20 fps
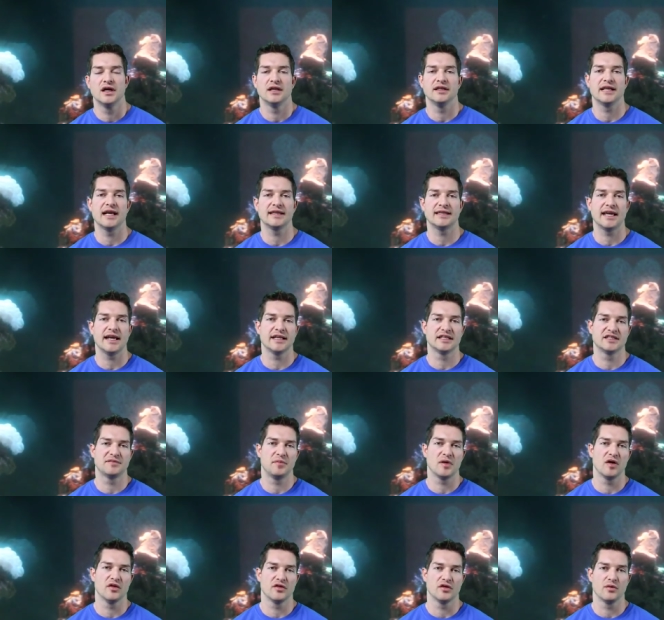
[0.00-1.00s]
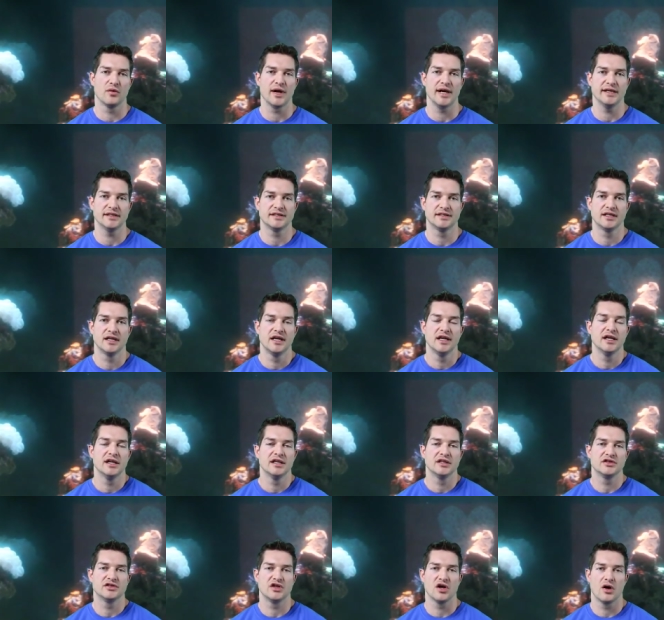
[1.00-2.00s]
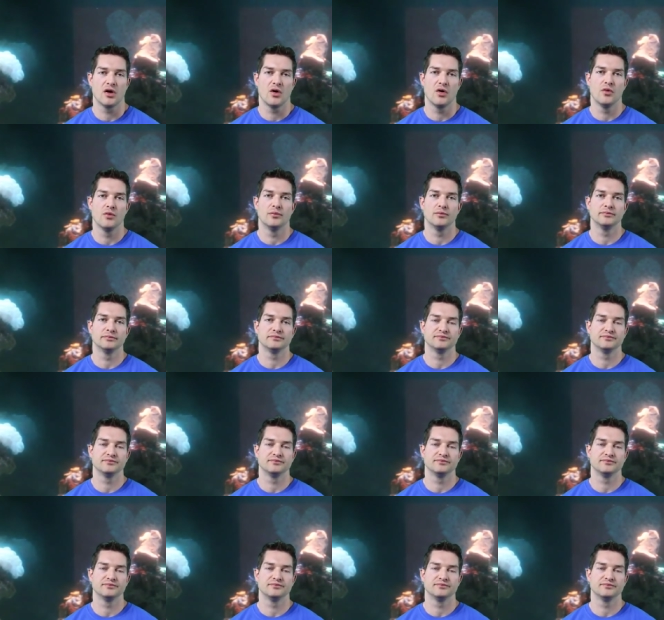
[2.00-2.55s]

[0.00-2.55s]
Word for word: that they expel their waste. So